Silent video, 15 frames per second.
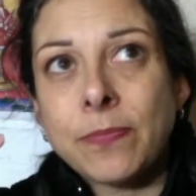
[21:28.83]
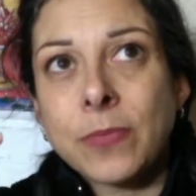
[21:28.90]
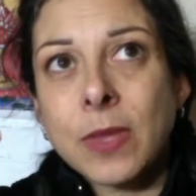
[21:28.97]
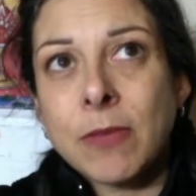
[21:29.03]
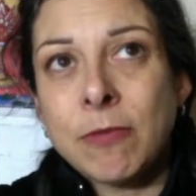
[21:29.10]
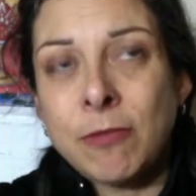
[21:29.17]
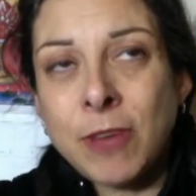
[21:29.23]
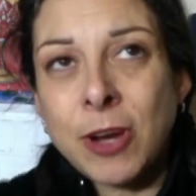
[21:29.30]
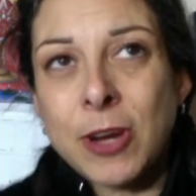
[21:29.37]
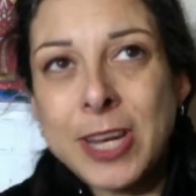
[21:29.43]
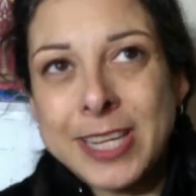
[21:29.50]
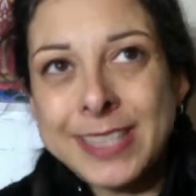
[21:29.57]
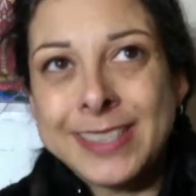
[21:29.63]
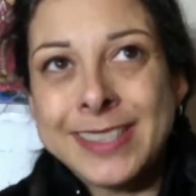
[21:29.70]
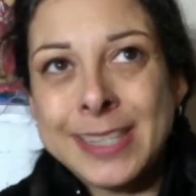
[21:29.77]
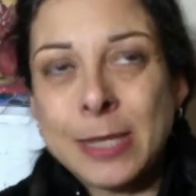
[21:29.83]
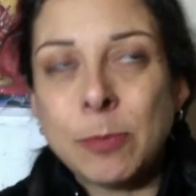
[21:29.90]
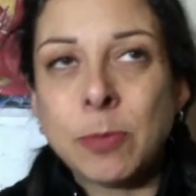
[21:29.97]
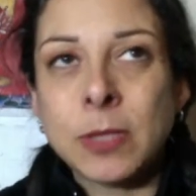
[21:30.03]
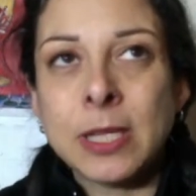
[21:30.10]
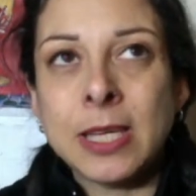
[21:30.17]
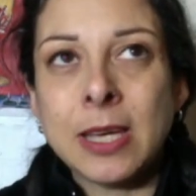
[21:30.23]
very
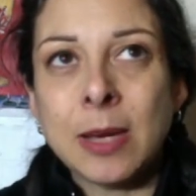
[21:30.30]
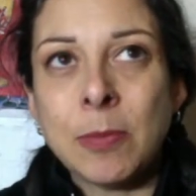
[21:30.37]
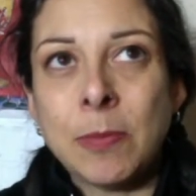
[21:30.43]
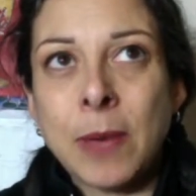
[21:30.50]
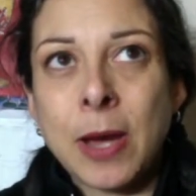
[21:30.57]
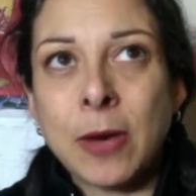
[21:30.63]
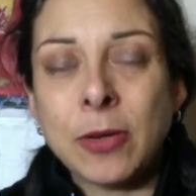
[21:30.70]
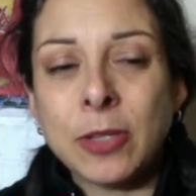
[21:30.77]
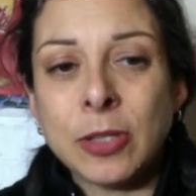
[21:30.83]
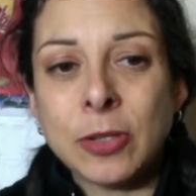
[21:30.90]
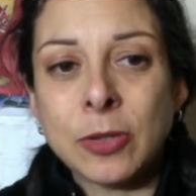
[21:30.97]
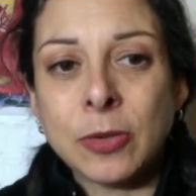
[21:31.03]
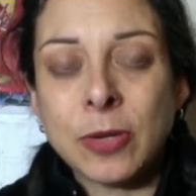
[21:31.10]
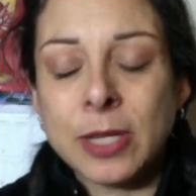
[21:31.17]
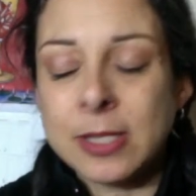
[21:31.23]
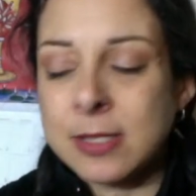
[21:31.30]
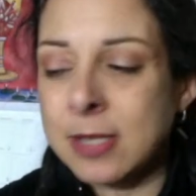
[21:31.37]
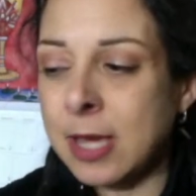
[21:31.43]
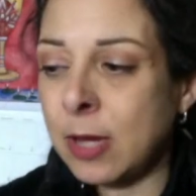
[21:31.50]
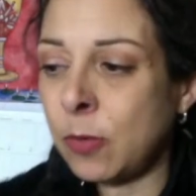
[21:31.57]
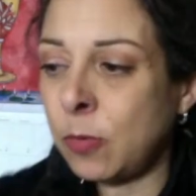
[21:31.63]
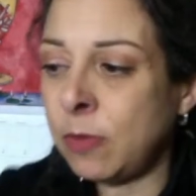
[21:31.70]
deeply about you. It's
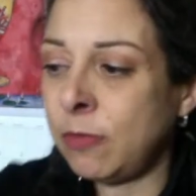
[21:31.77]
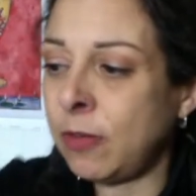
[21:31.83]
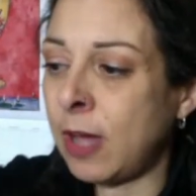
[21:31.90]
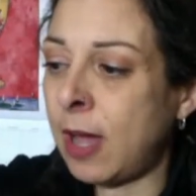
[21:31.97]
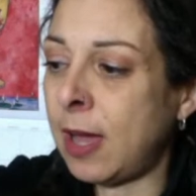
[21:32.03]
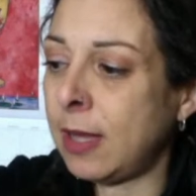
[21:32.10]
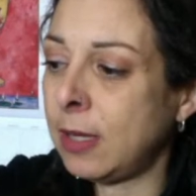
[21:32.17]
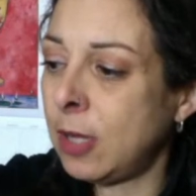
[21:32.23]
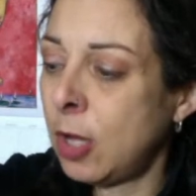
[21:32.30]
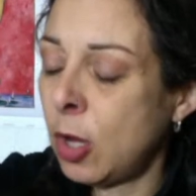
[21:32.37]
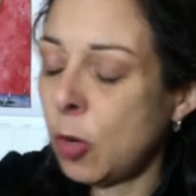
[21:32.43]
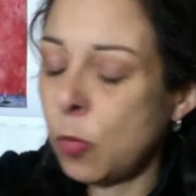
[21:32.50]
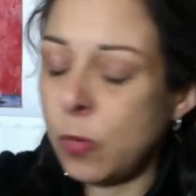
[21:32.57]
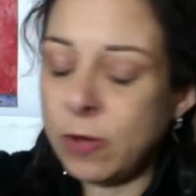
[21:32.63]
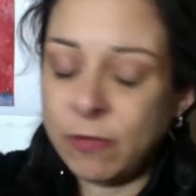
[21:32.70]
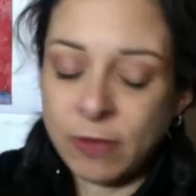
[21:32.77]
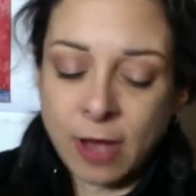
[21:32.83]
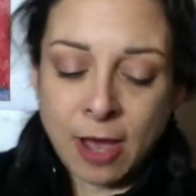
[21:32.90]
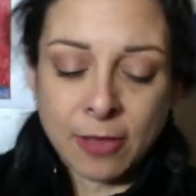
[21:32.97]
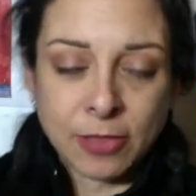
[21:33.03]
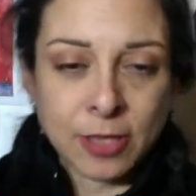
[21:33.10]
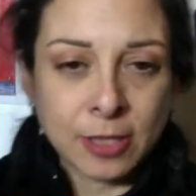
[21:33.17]
like we've got
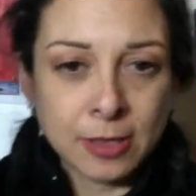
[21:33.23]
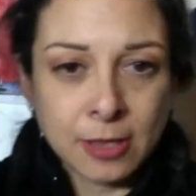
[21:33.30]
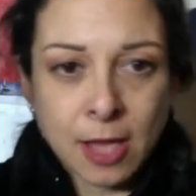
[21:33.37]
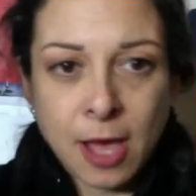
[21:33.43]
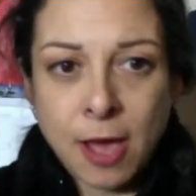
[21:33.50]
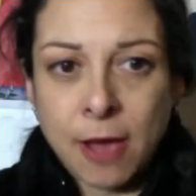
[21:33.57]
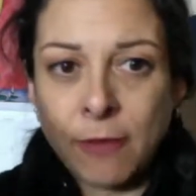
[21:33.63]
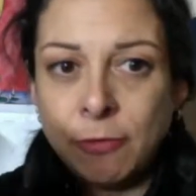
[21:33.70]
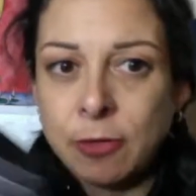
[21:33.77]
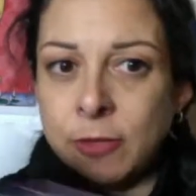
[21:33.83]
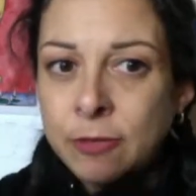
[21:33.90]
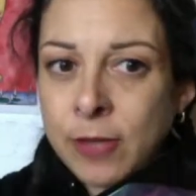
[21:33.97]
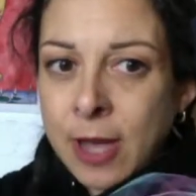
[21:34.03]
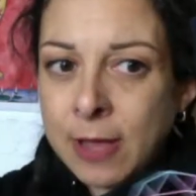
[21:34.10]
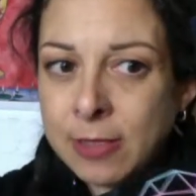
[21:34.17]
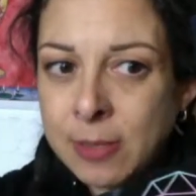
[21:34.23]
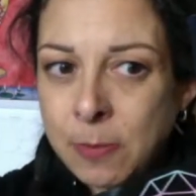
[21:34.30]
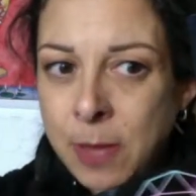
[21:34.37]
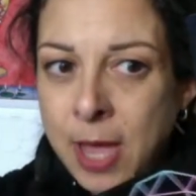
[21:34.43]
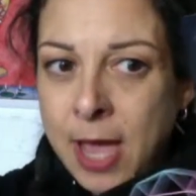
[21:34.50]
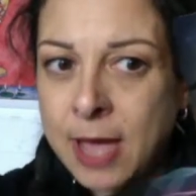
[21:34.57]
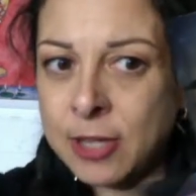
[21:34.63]
the love, we've got the
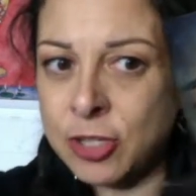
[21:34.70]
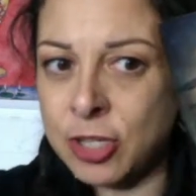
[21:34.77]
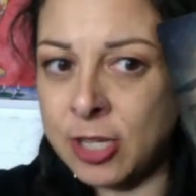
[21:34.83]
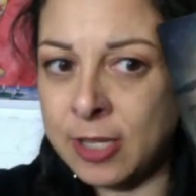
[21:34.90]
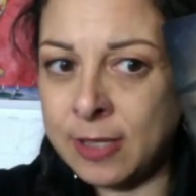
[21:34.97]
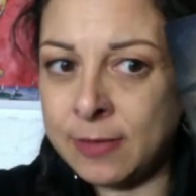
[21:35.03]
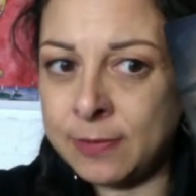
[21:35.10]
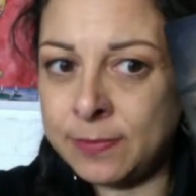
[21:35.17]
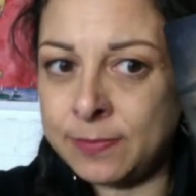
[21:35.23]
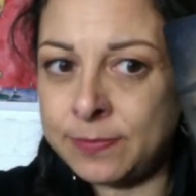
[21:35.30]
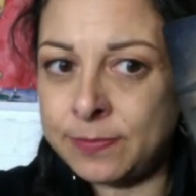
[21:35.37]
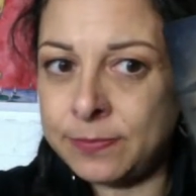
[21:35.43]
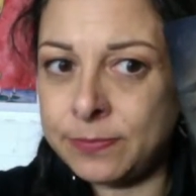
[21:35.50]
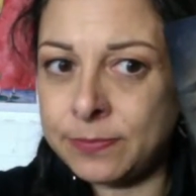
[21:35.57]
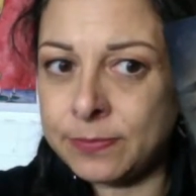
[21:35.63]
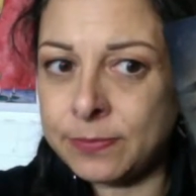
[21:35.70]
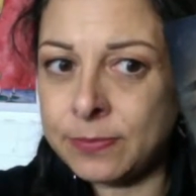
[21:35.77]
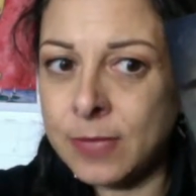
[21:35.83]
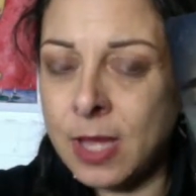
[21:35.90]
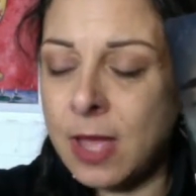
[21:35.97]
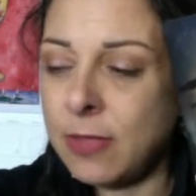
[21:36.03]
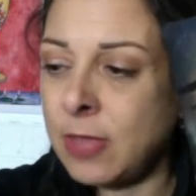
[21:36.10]
passion.
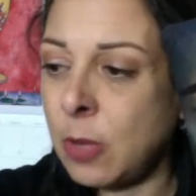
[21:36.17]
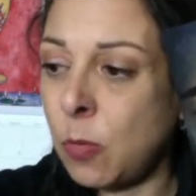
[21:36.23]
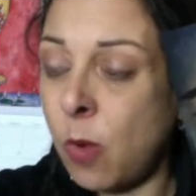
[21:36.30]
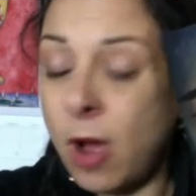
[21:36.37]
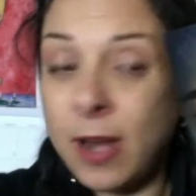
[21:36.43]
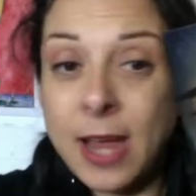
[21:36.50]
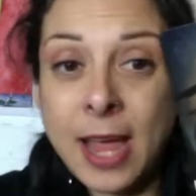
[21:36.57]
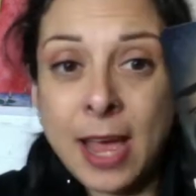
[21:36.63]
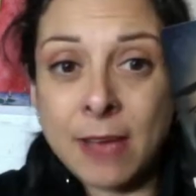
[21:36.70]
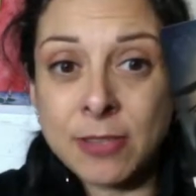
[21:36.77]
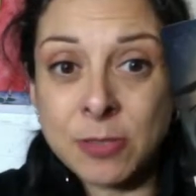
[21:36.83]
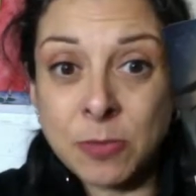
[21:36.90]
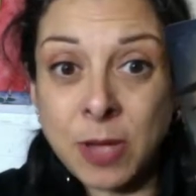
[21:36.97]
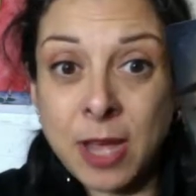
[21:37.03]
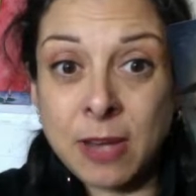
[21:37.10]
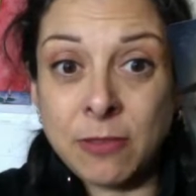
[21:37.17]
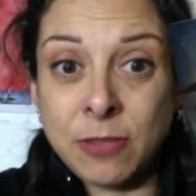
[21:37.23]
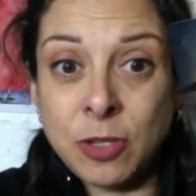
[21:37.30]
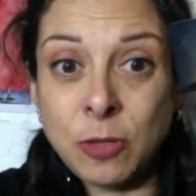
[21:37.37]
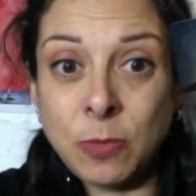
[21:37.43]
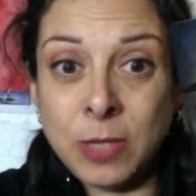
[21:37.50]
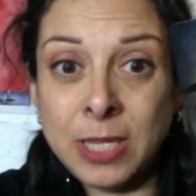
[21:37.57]
They want to have some kind of
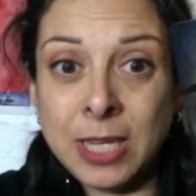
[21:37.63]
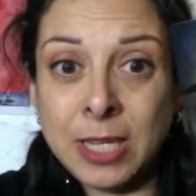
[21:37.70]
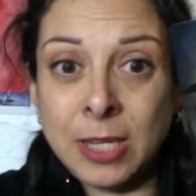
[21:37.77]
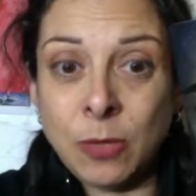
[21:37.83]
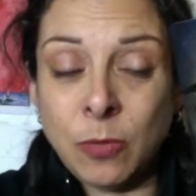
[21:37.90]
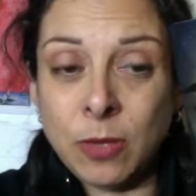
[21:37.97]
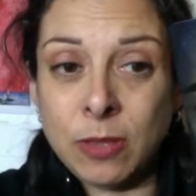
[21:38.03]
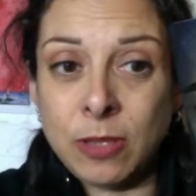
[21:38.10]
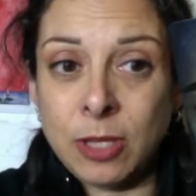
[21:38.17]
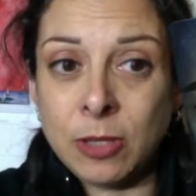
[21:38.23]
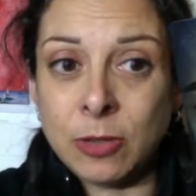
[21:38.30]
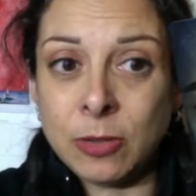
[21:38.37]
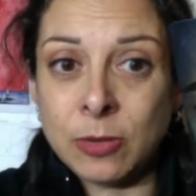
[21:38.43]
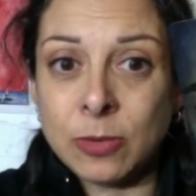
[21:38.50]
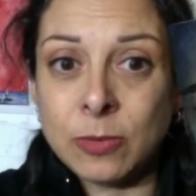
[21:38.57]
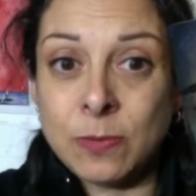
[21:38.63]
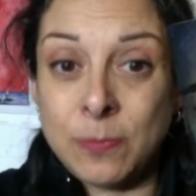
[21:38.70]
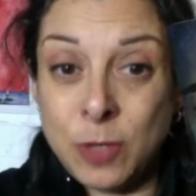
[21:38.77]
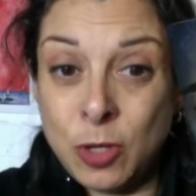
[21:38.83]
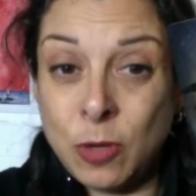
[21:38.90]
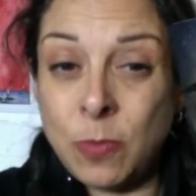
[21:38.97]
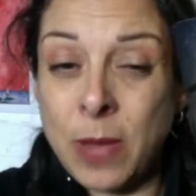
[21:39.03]
new beginning with you,
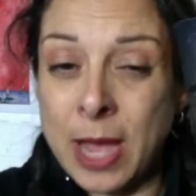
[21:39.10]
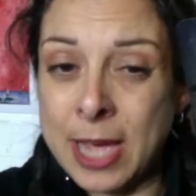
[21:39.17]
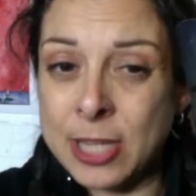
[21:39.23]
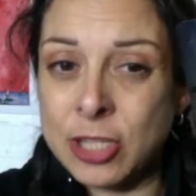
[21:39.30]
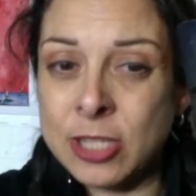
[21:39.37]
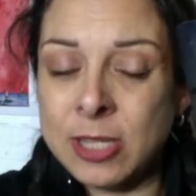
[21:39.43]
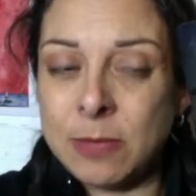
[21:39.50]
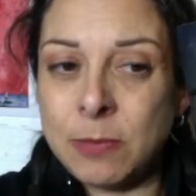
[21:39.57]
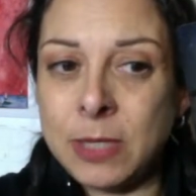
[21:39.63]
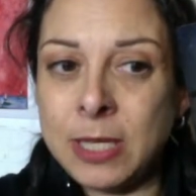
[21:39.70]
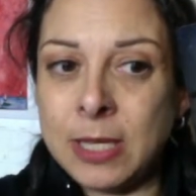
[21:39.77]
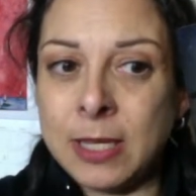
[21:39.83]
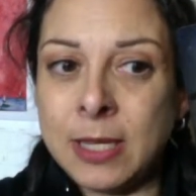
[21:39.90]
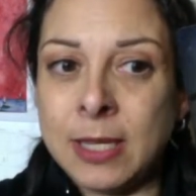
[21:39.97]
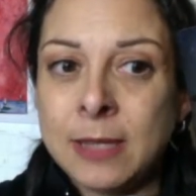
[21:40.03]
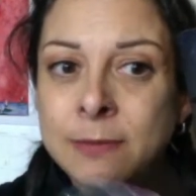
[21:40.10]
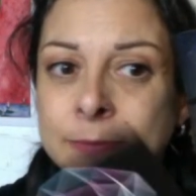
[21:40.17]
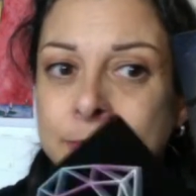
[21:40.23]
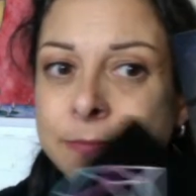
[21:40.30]
new passionate beginning.